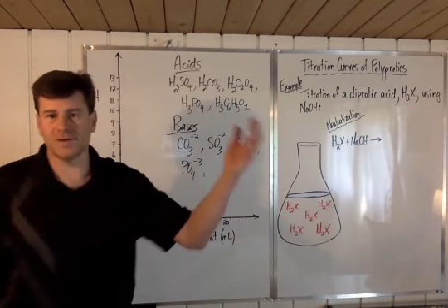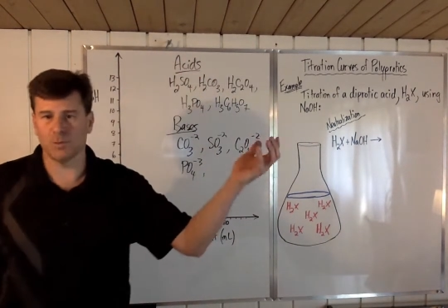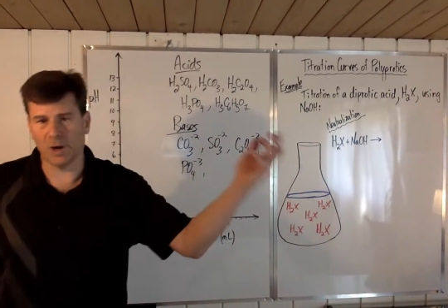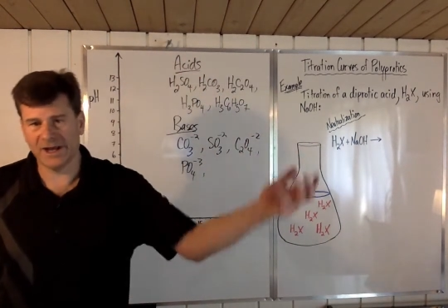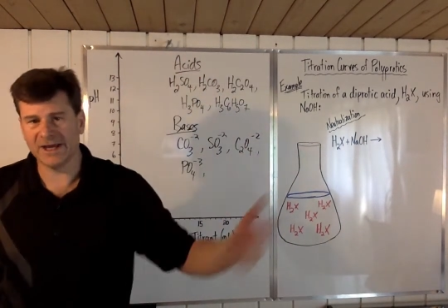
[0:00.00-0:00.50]

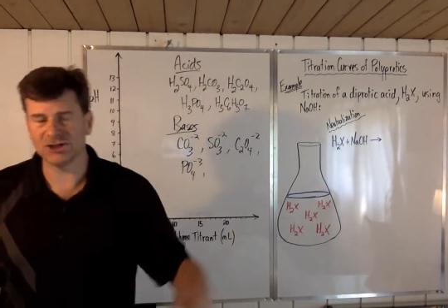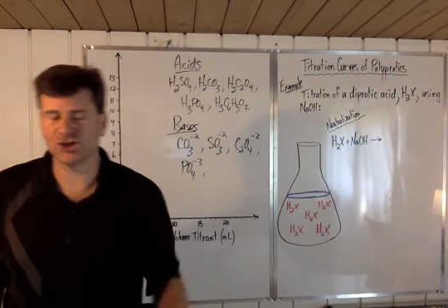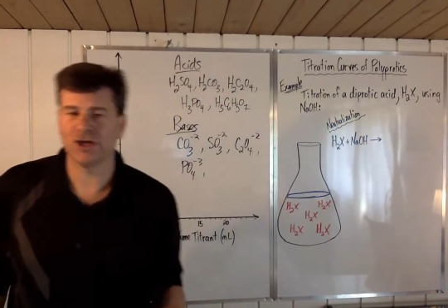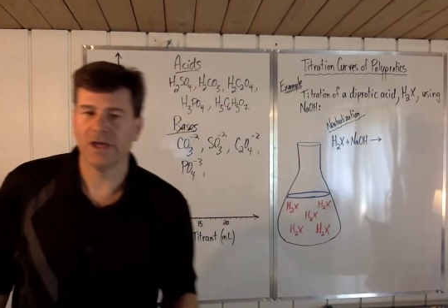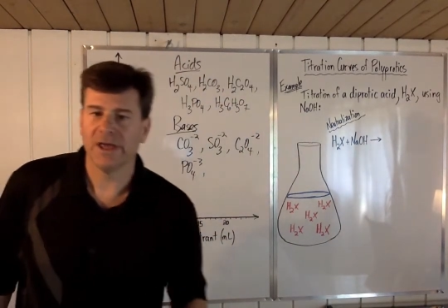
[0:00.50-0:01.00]
than one
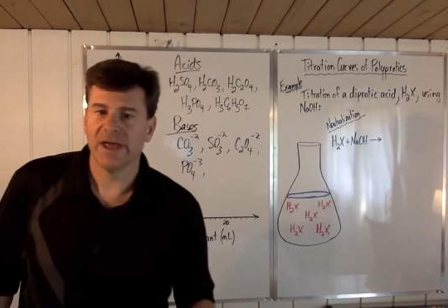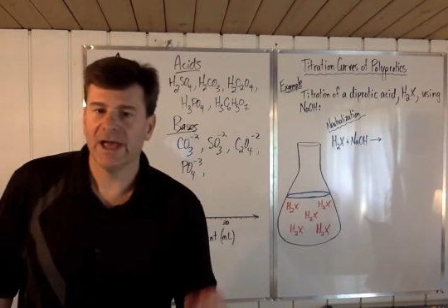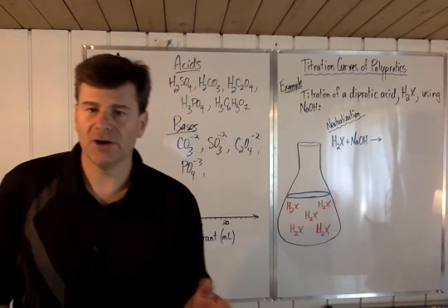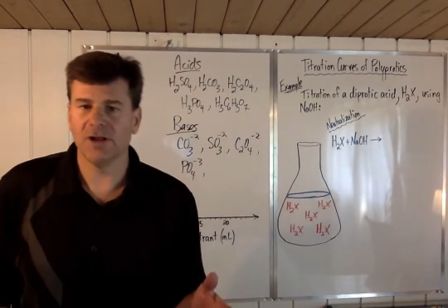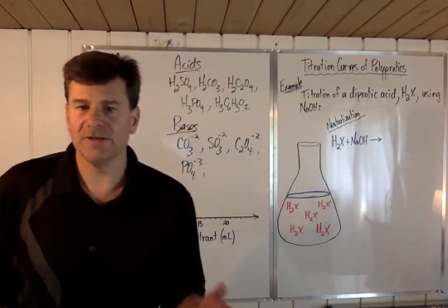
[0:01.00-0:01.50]
H,
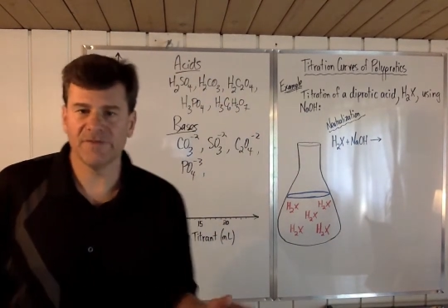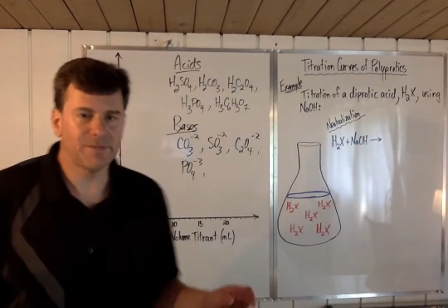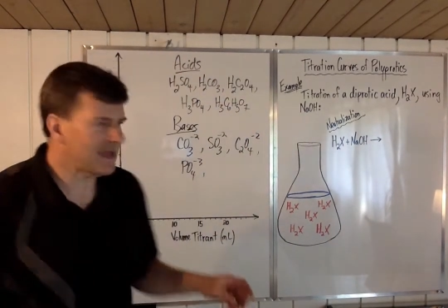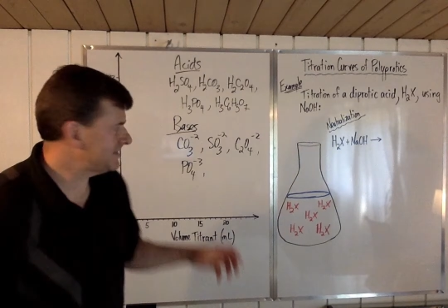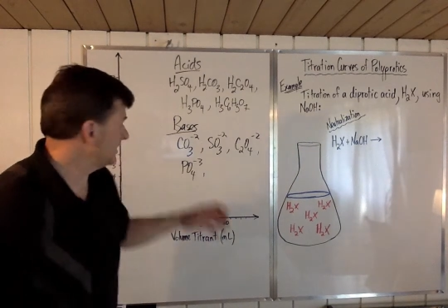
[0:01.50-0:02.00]
and all of the
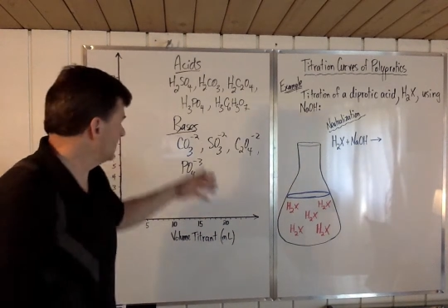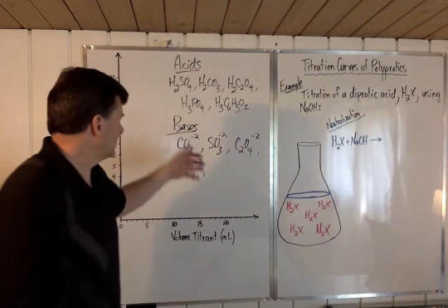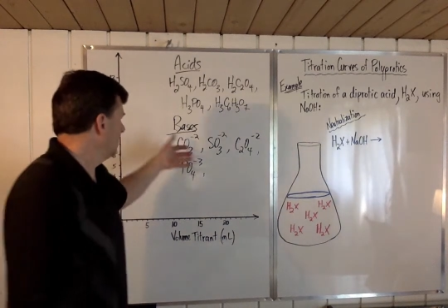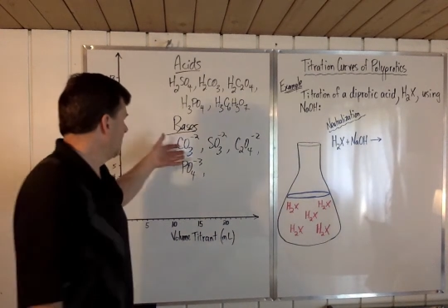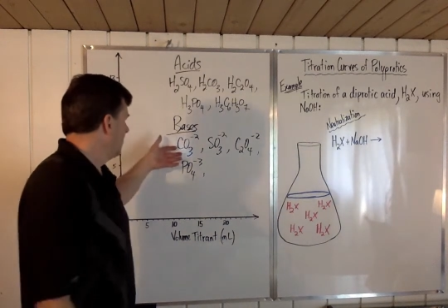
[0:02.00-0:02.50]
bases,